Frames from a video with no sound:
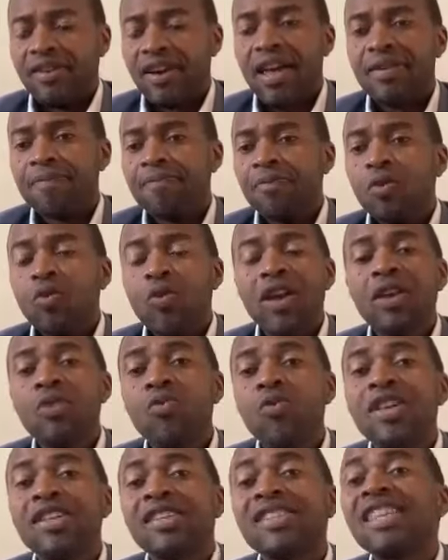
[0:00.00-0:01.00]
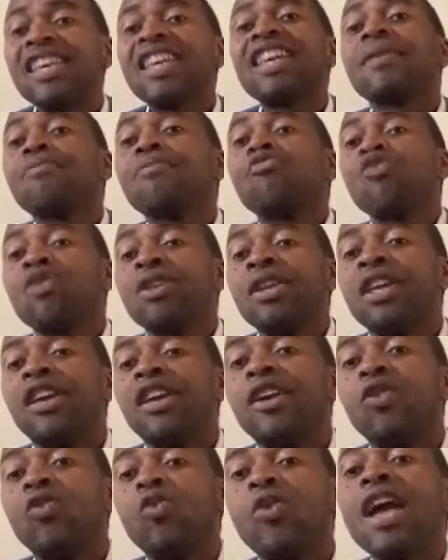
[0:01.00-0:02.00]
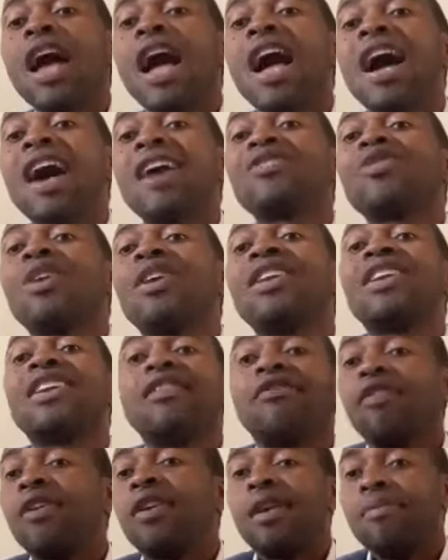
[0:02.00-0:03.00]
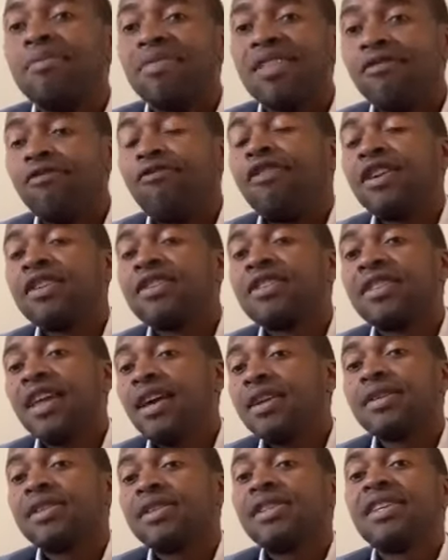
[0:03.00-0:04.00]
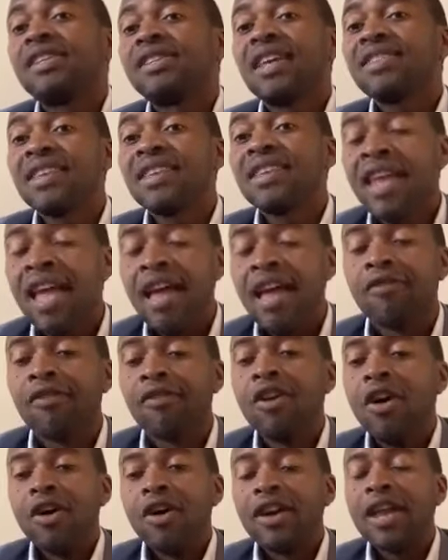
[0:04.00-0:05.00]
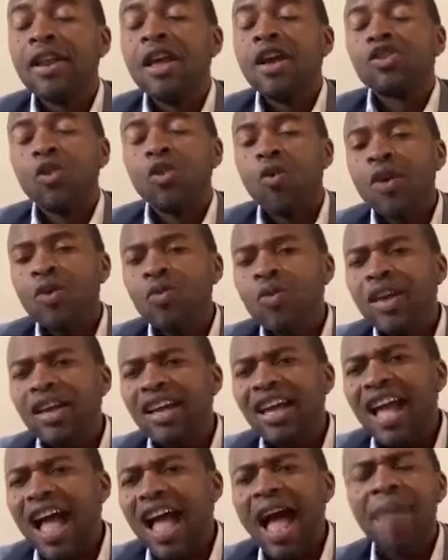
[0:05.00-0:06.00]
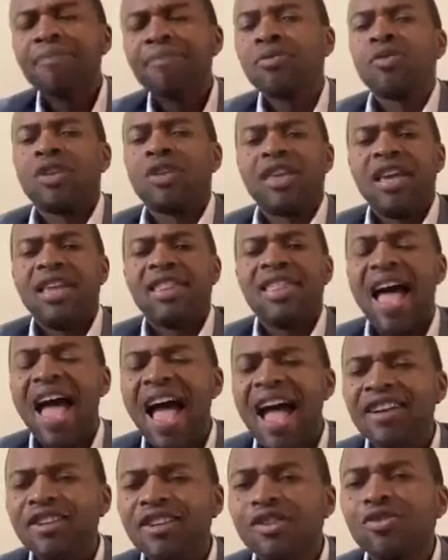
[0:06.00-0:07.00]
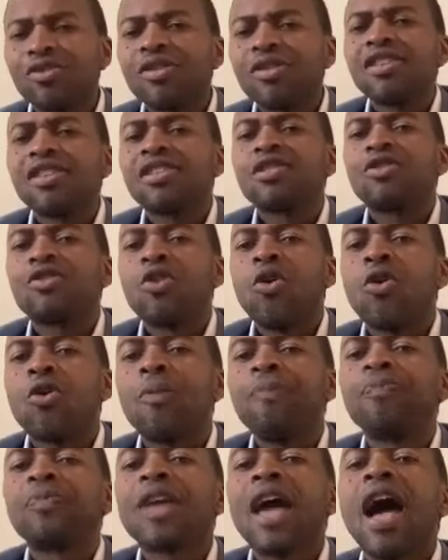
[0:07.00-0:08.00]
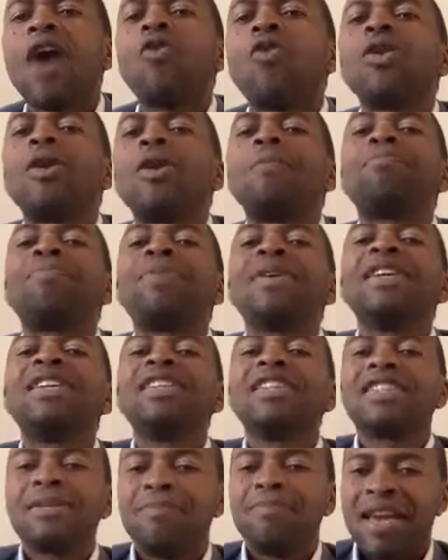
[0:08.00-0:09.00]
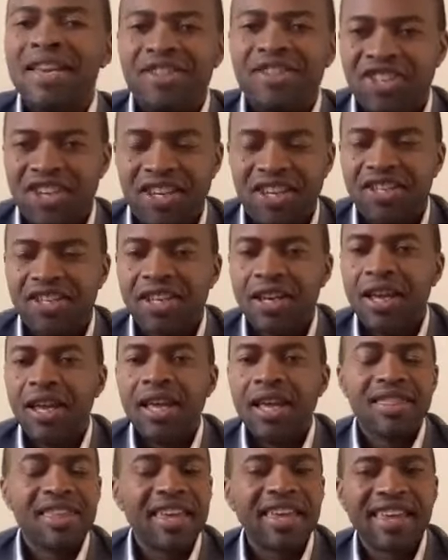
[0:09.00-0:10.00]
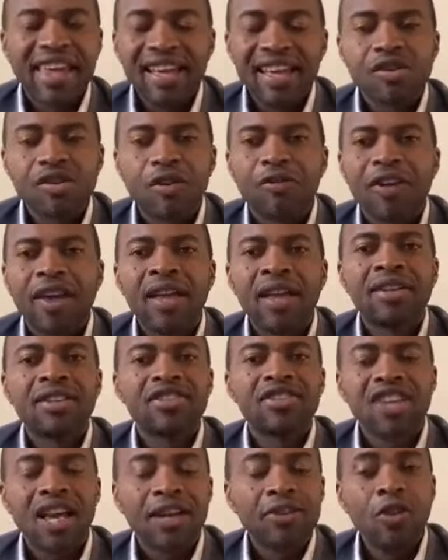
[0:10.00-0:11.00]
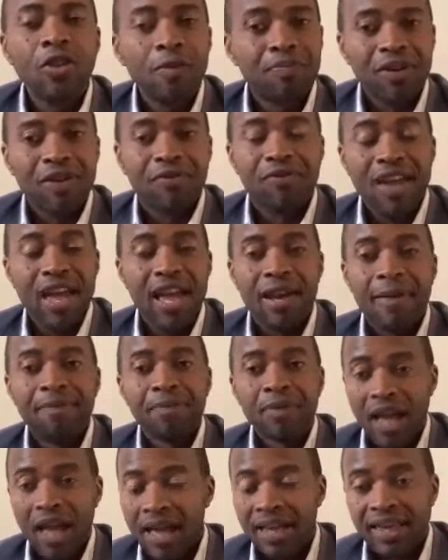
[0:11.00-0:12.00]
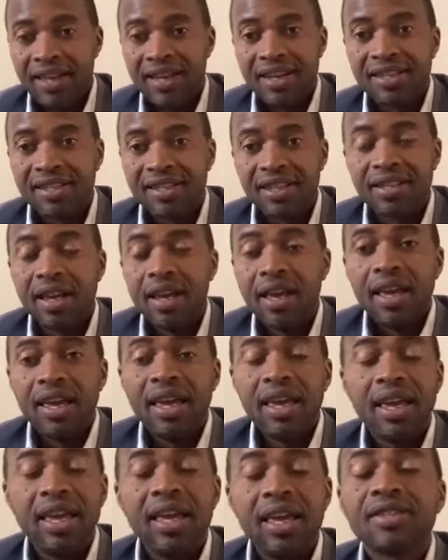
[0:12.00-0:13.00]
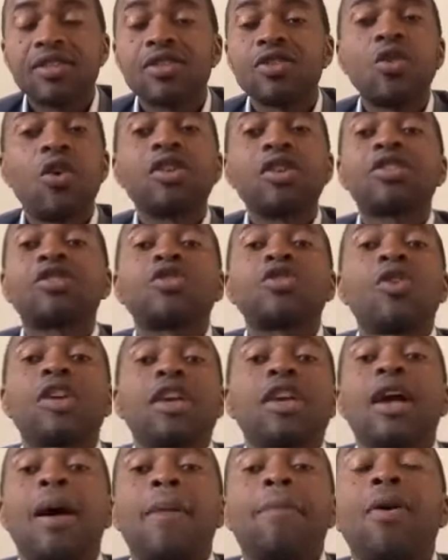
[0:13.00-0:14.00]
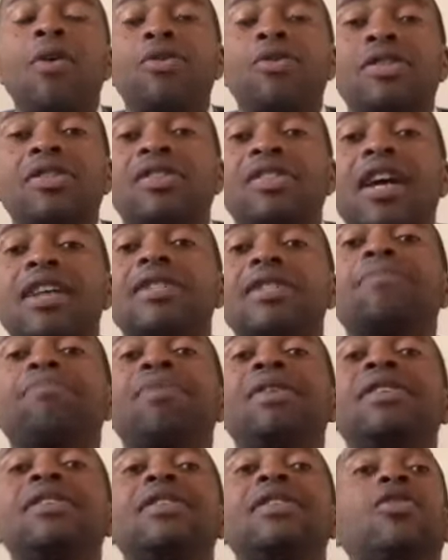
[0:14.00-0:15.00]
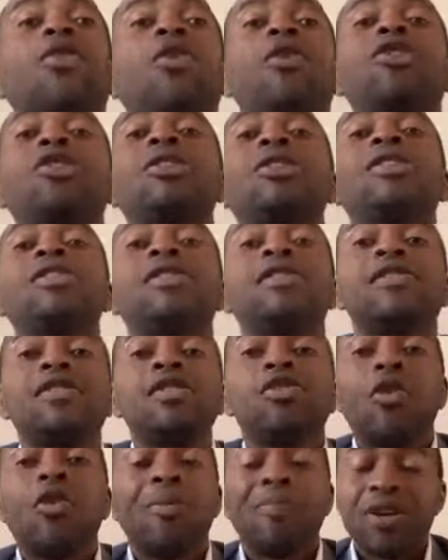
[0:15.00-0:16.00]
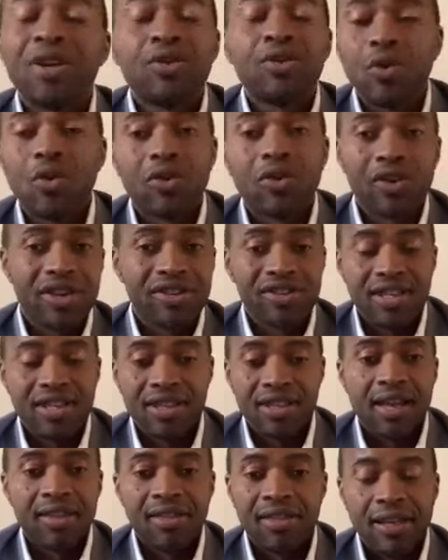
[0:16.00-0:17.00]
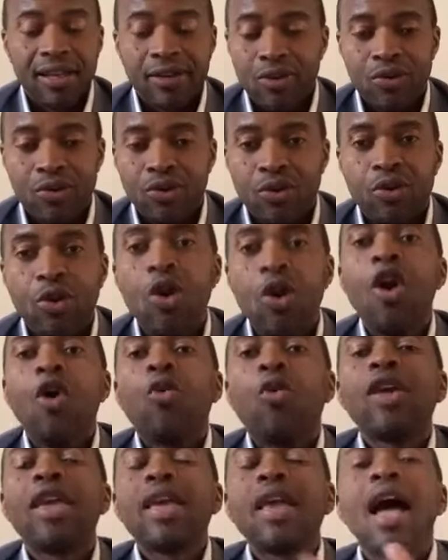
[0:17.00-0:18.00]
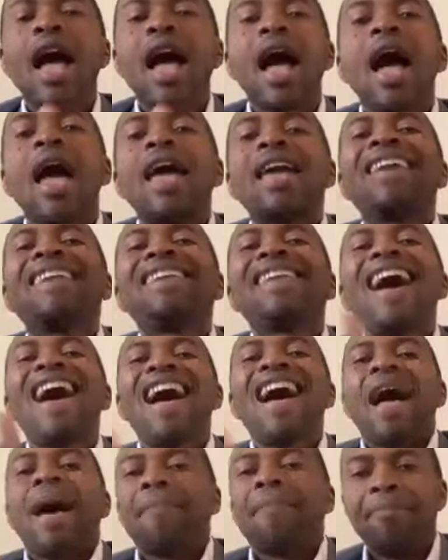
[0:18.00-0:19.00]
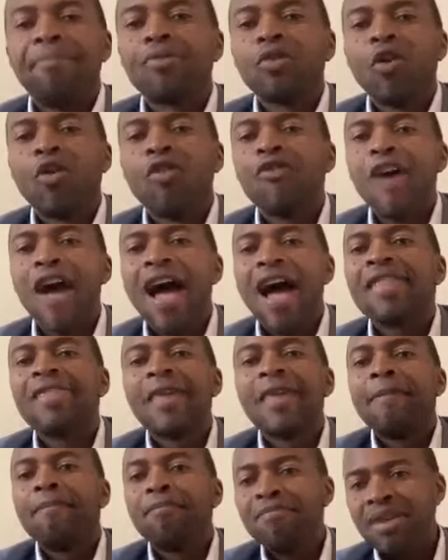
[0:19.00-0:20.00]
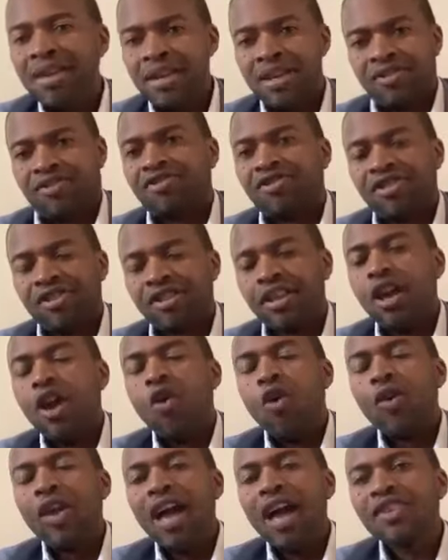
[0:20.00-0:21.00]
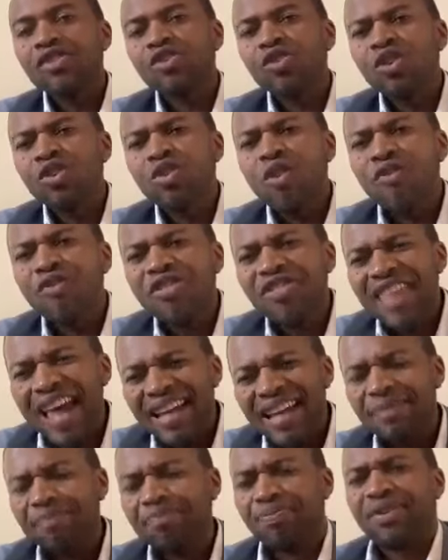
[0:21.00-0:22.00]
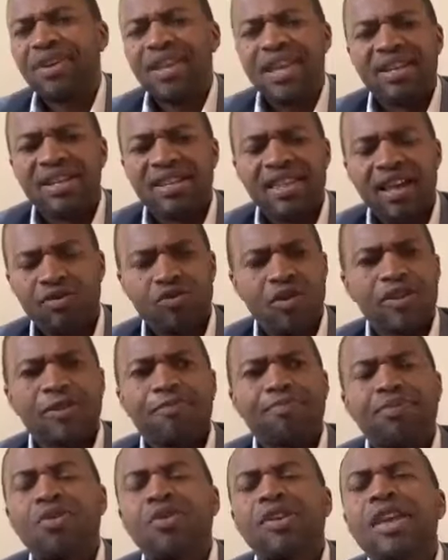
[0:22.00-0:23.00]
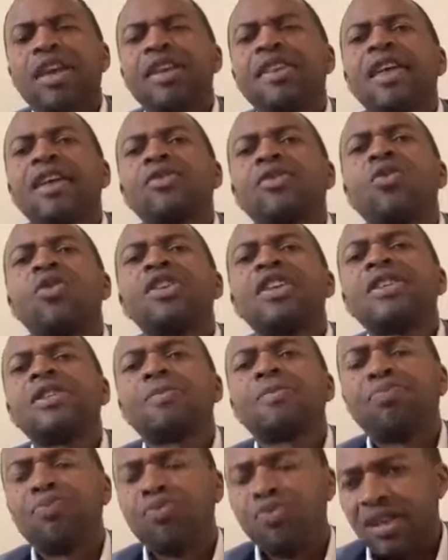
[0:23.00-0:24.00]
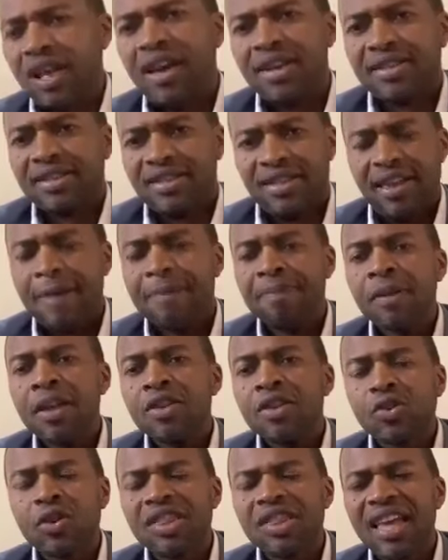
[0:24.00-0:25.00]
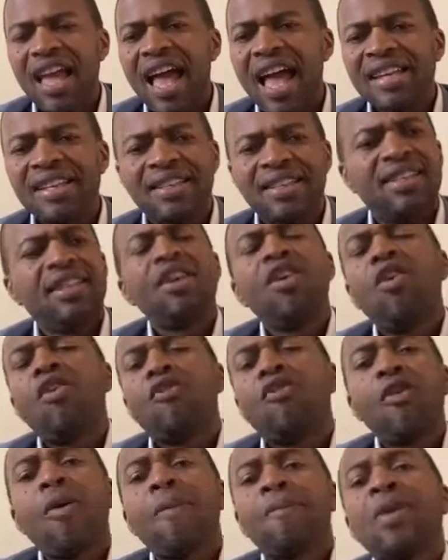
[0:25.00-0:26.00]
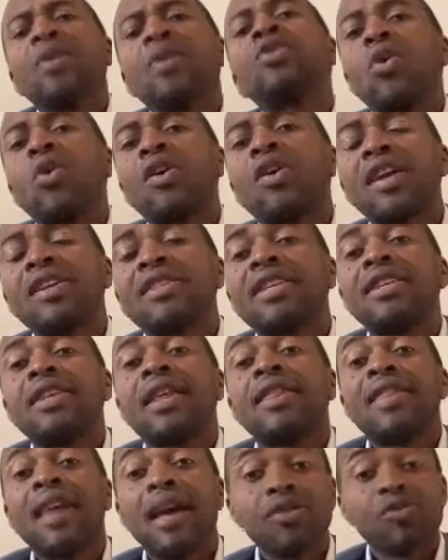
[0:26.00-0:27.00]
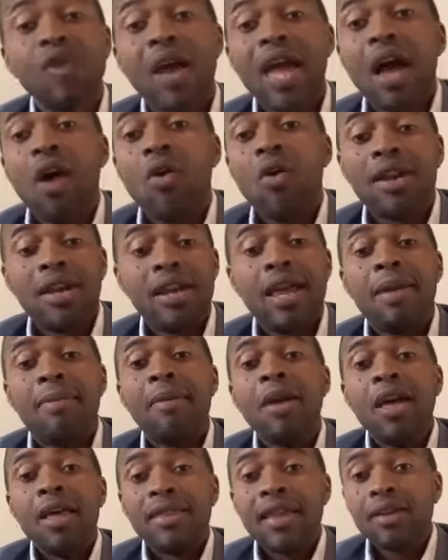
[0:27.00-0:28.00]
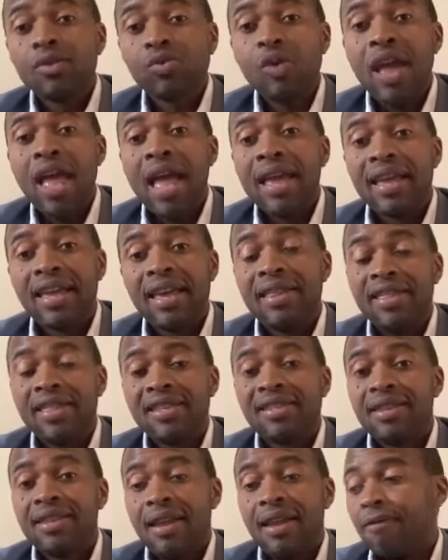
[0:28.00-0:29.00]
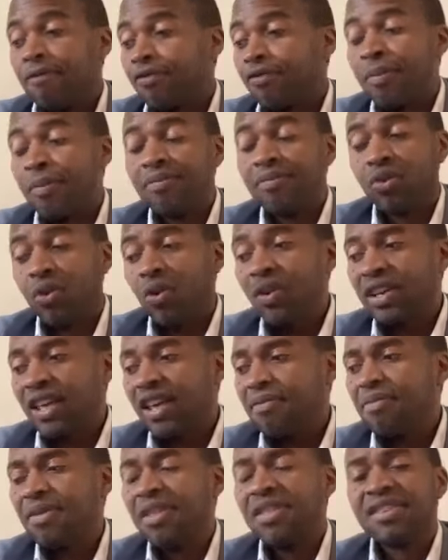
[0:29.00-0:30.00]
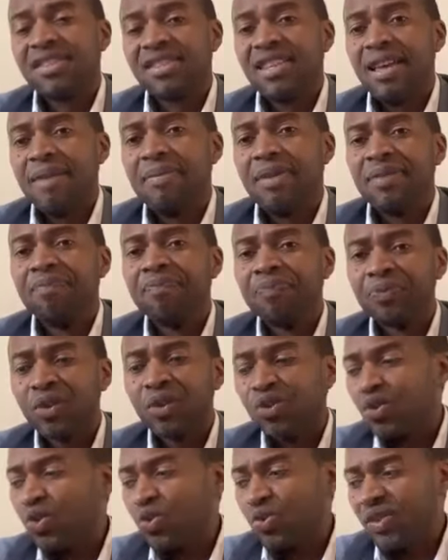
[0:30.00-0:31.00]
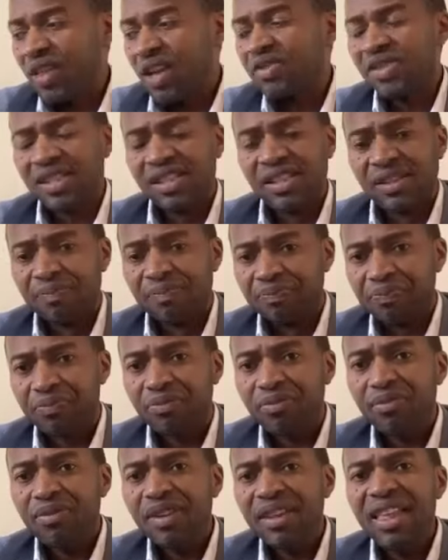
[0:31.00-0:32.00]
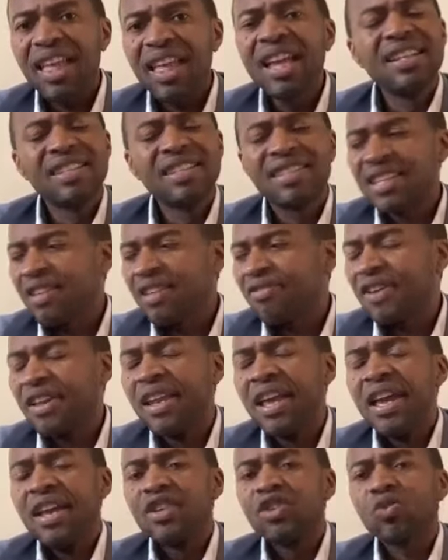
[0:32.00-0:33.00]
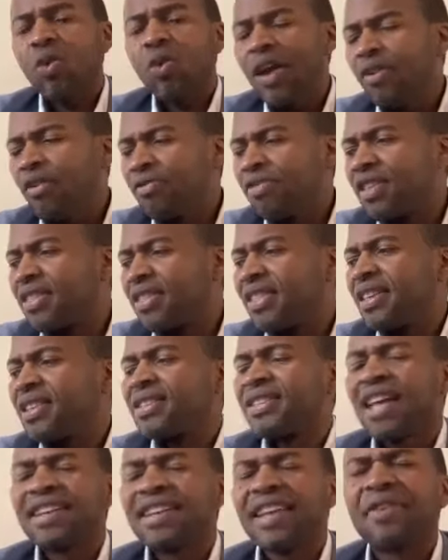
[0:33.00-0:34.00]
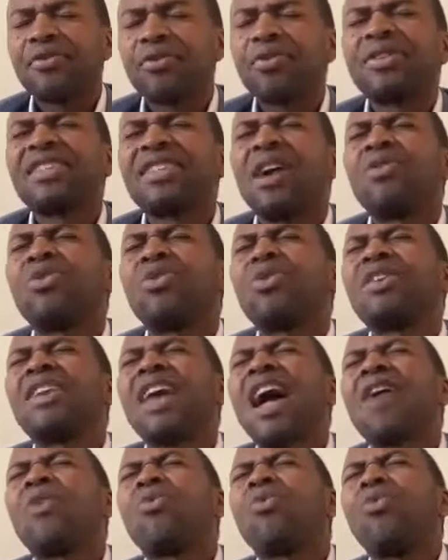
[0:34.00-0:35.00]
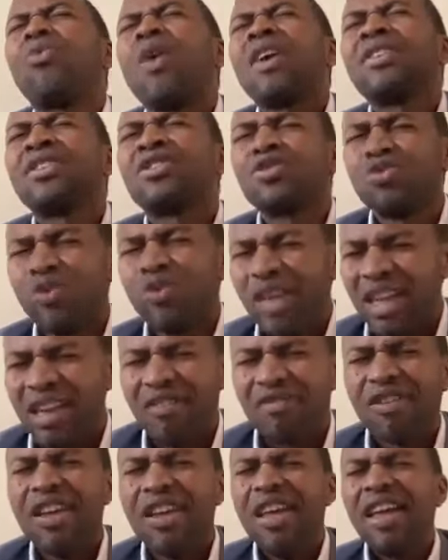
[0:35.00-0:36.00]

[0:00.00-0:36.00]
right? When we see him winning, we are actually giving him the victory that he doesn't have right? So when we come together unto this rock, I will build my church. The gates of hell shall not prevail against it. He is not talking about just building ODCC, Open Door Christ Center there. No, no, no. We are an arm of other ministries. We are sort of that bread that was broken that God has put us there. So the idea of Open Door Christ Center, that's why our name, that's why I get this name from. God gave me this name in 2000 and seven is one of the things that I wrote down. Lord, I want to have